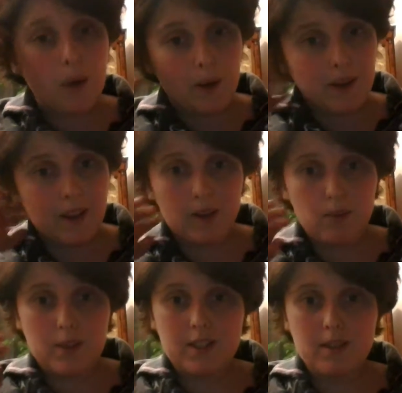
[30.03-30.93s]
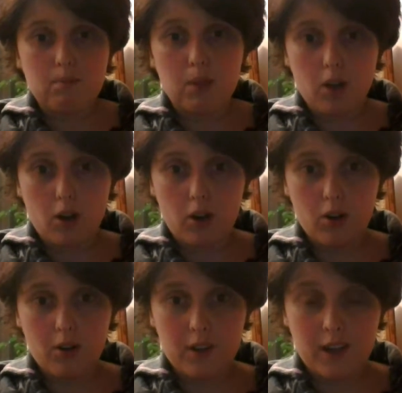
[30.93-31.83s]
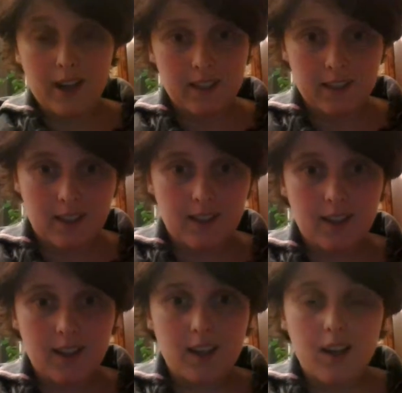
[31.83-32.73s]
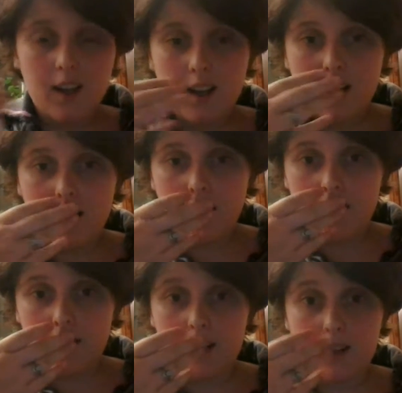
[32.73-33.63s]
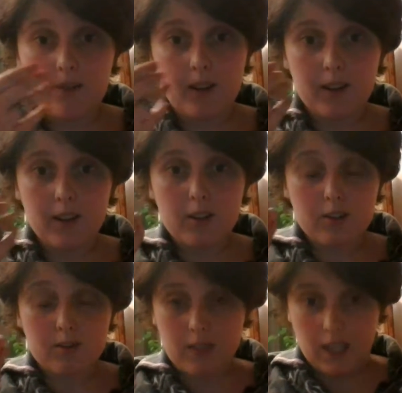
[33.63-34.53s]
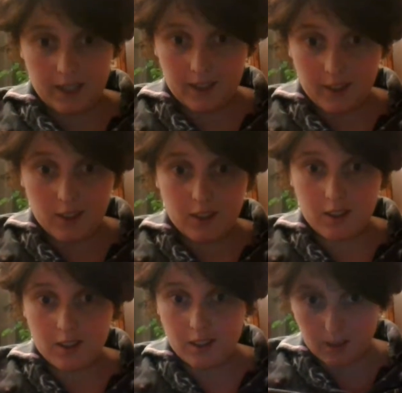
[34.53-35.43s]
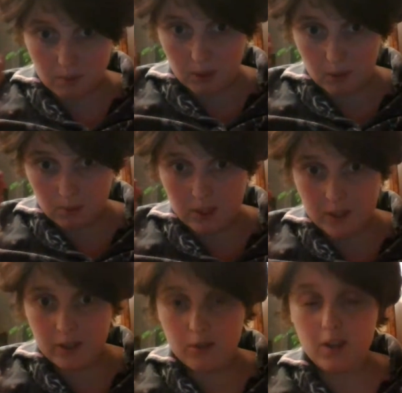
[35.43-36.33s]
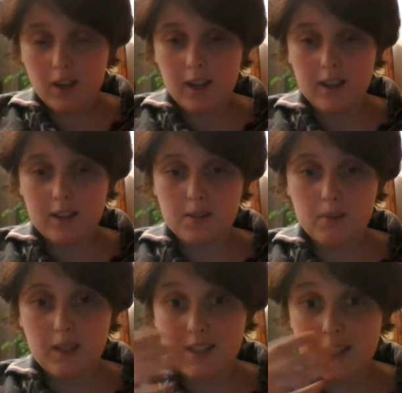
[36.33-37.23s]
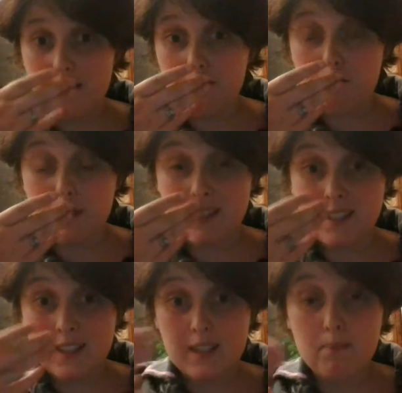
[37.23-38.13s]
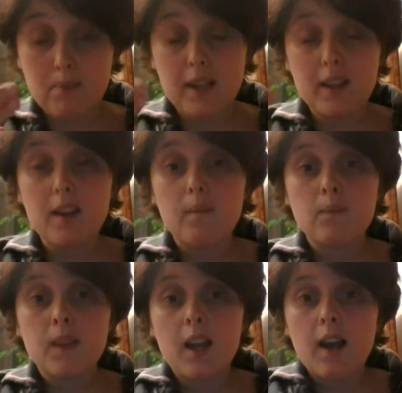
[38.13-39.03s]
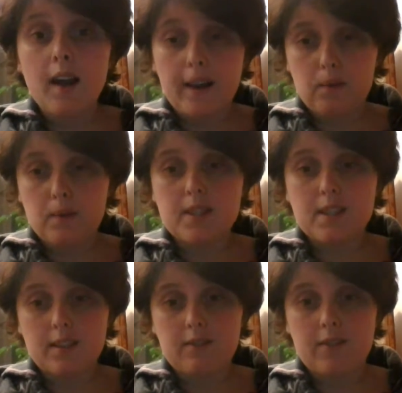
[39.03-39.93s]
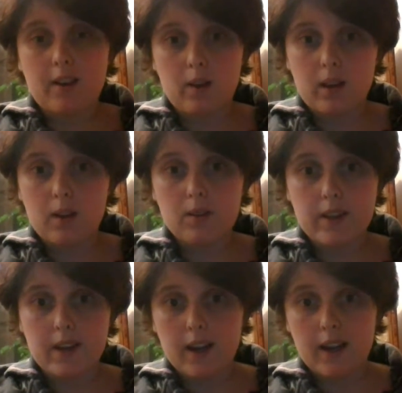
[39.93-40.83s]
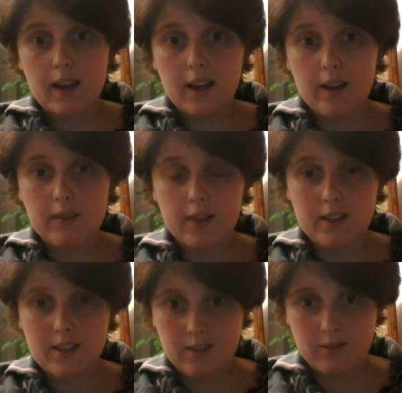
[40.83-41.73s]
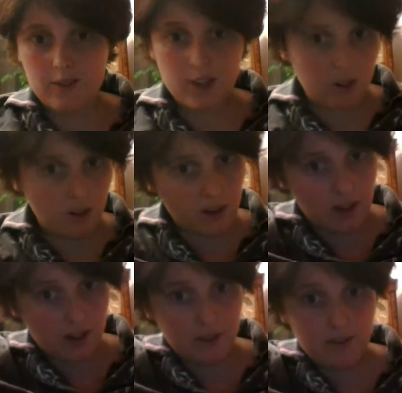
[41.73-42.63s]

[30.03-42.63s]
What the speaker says: about a recent book haul that I did. If I look tired, probably do. It's because I haven't been sleeping. I recently found out that I have a severe